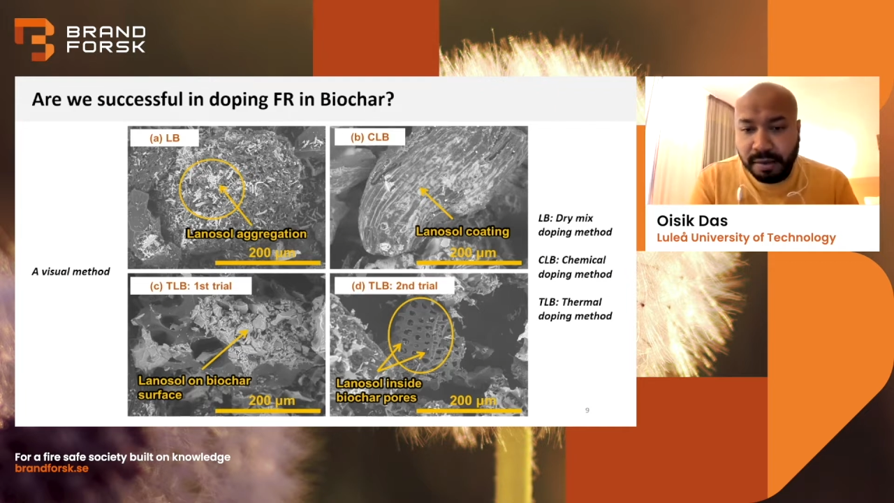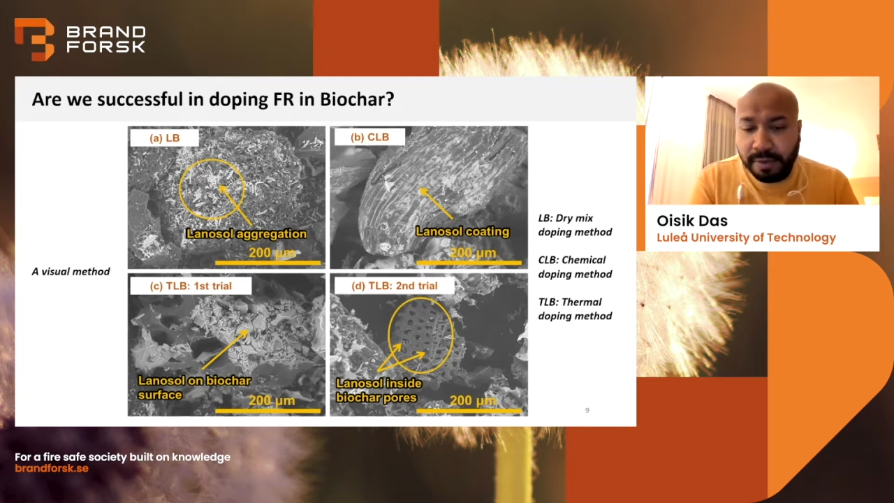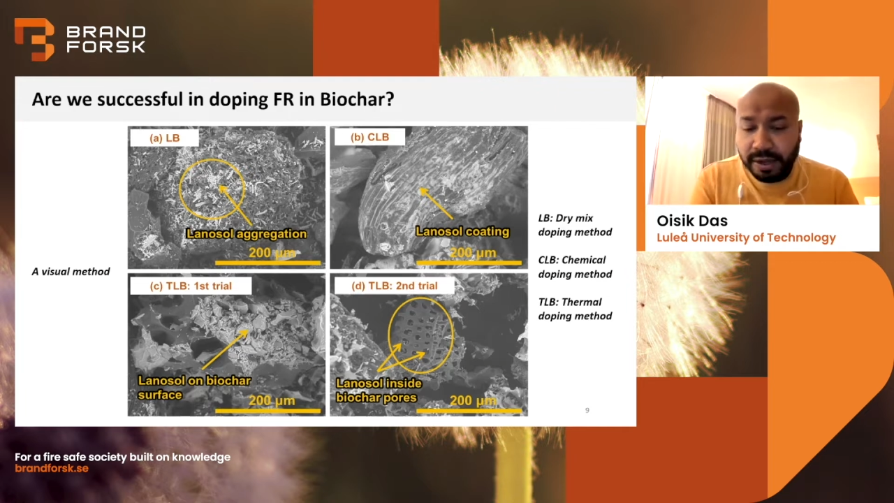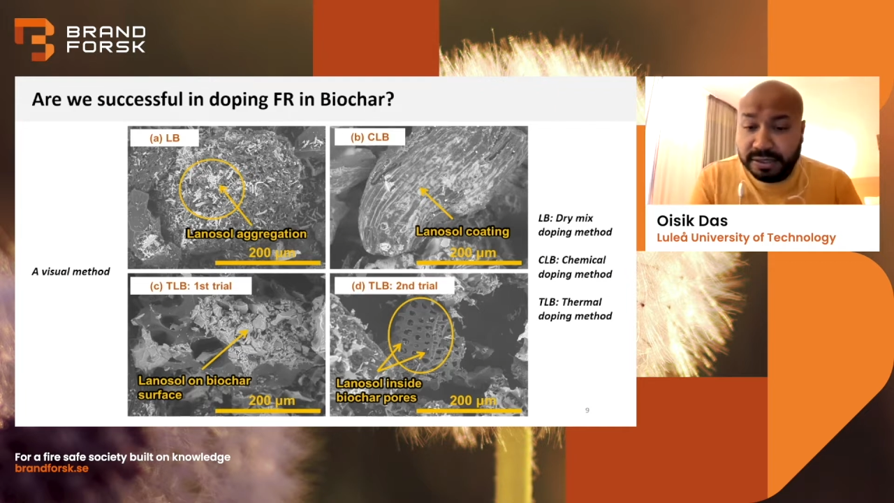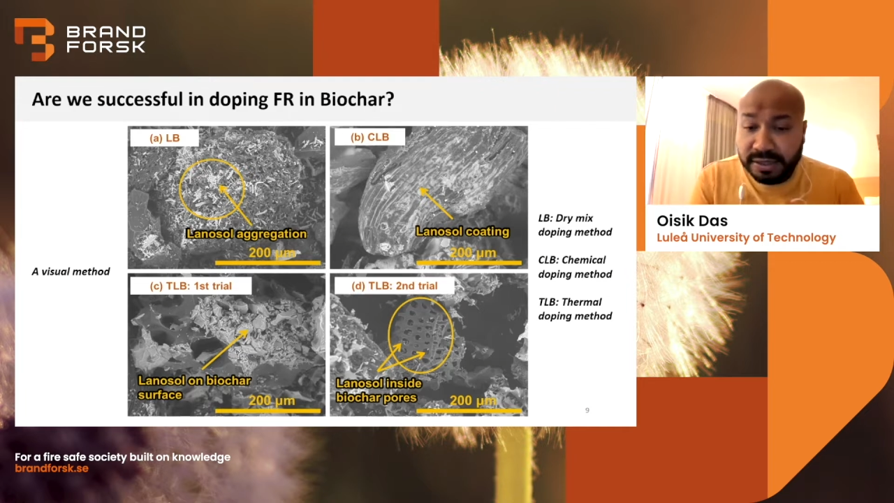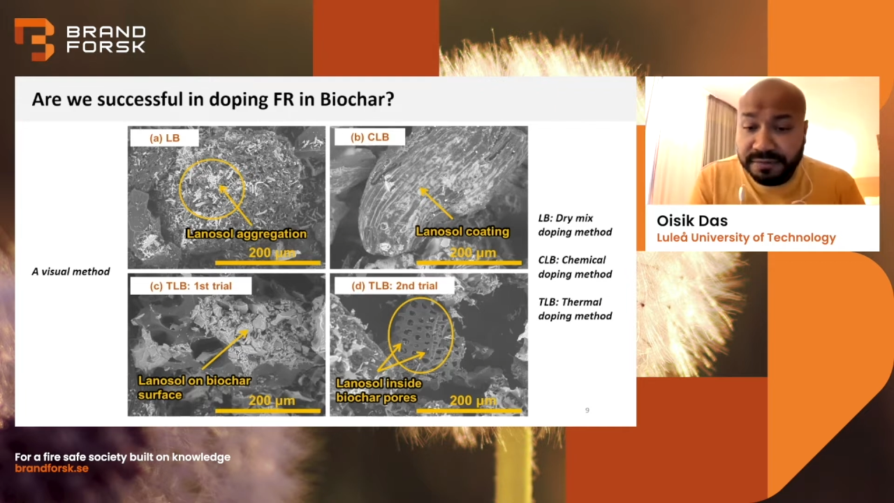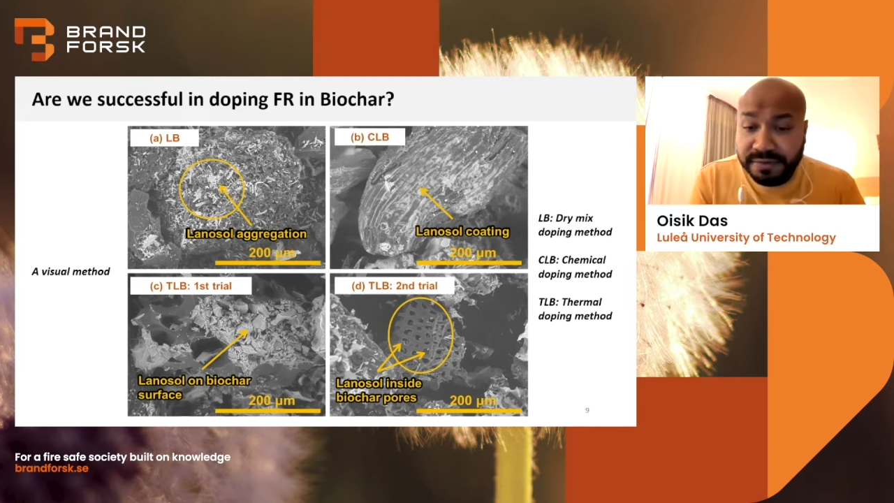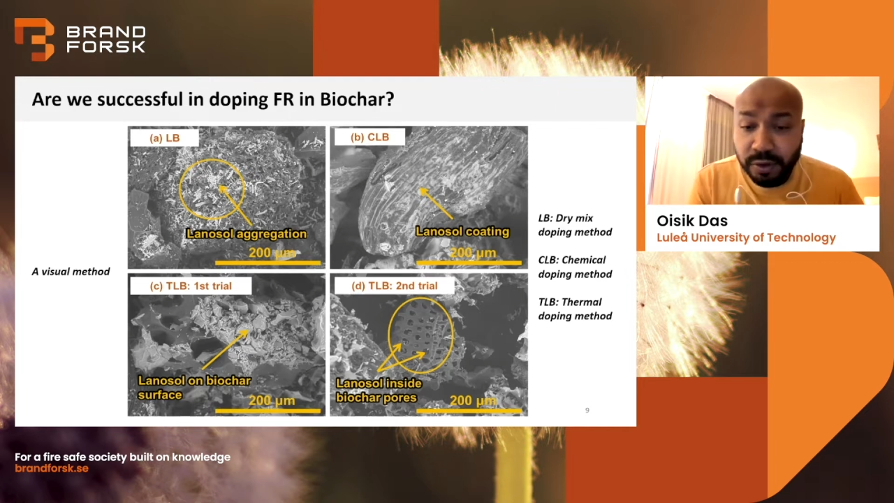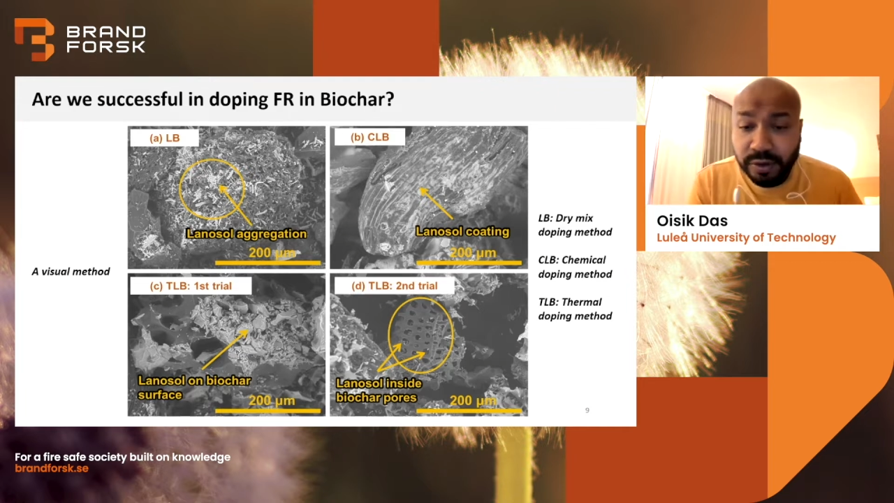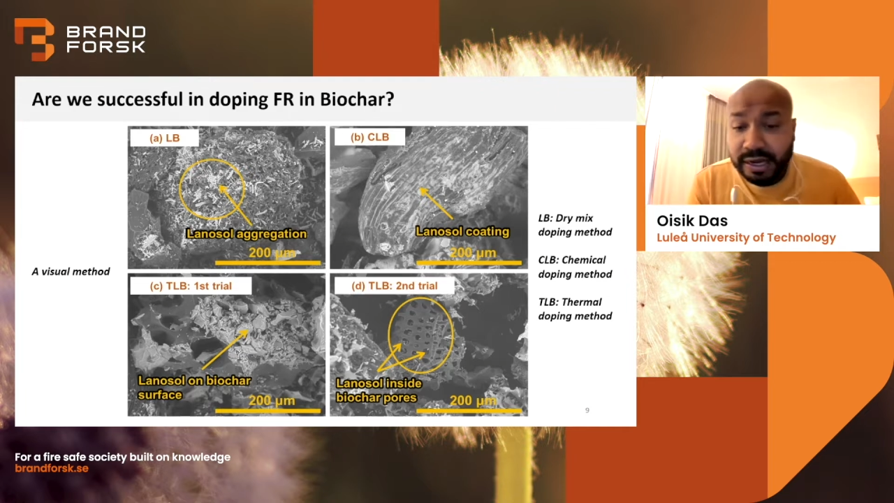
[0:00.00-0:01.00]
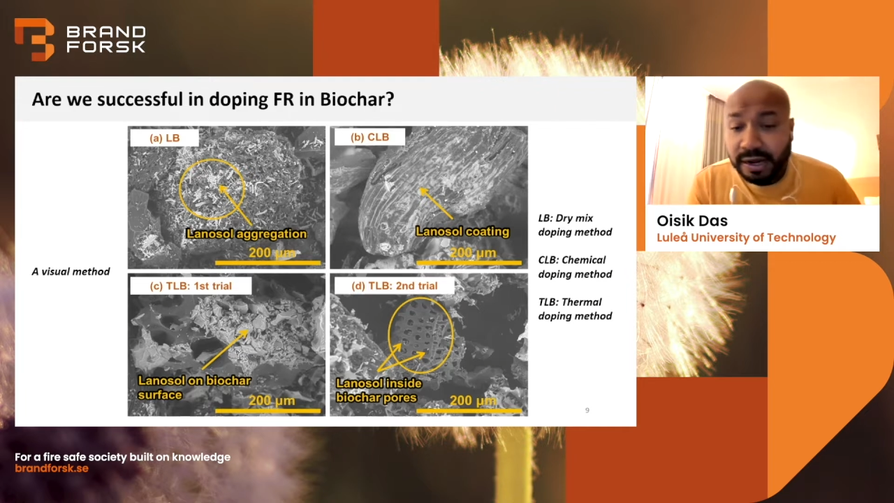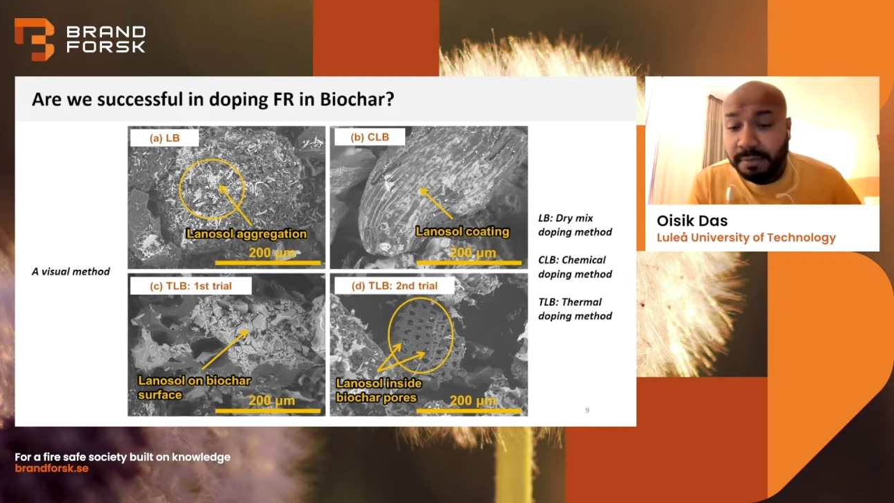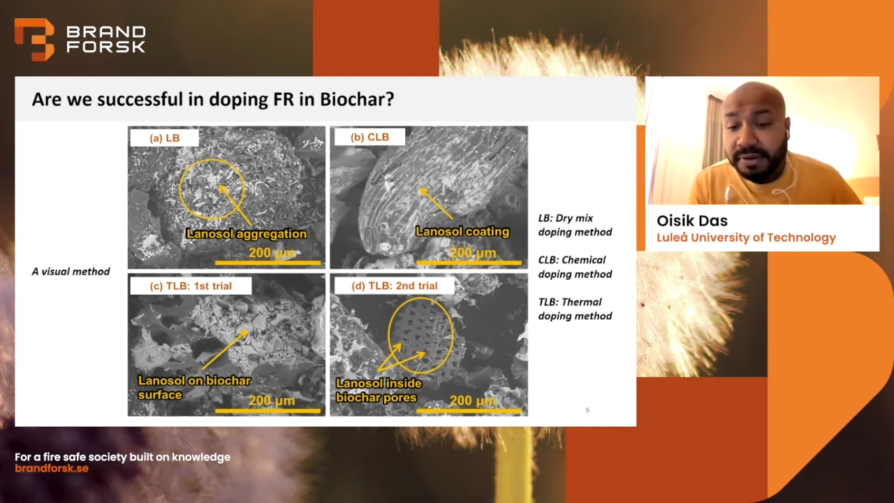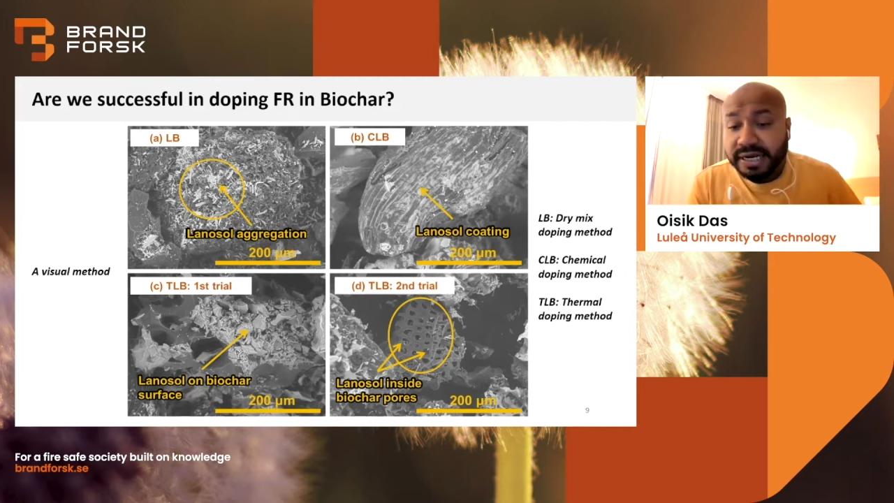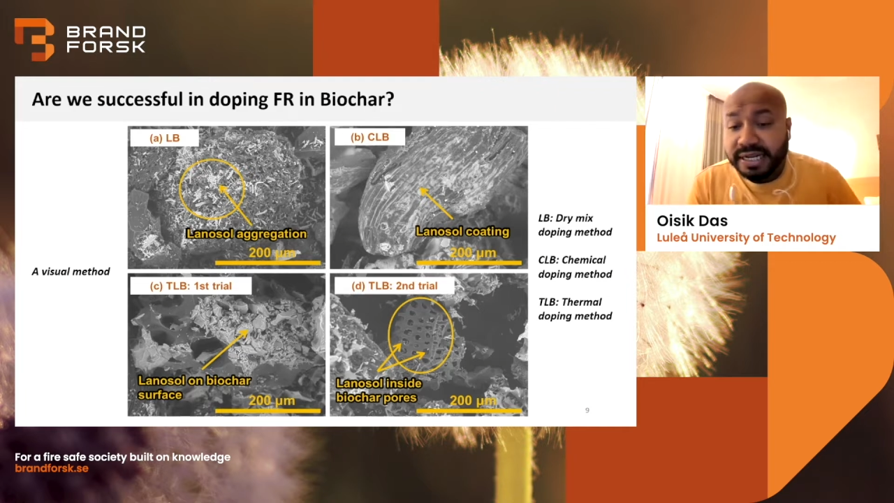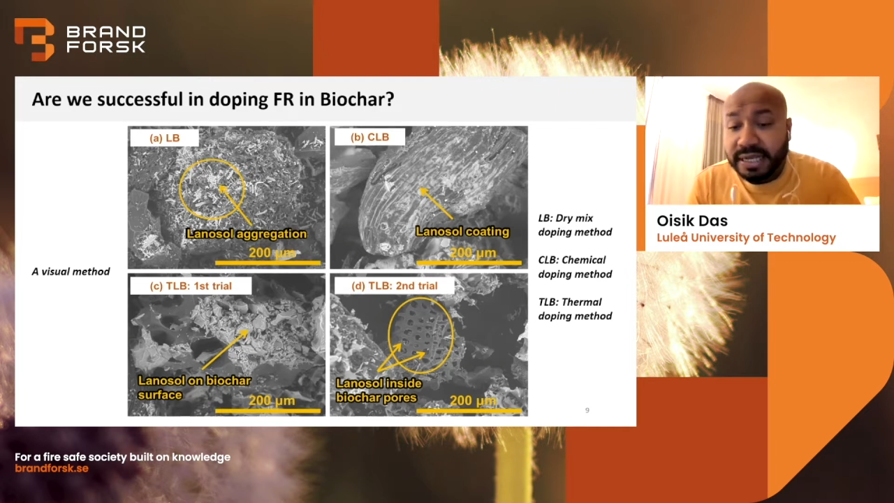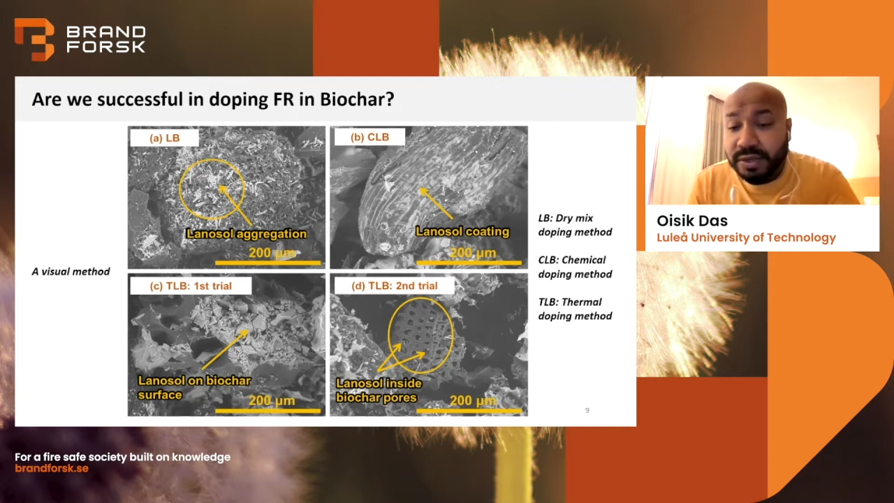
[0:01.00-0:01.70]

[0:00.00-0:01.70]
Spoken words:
But if we look at number D,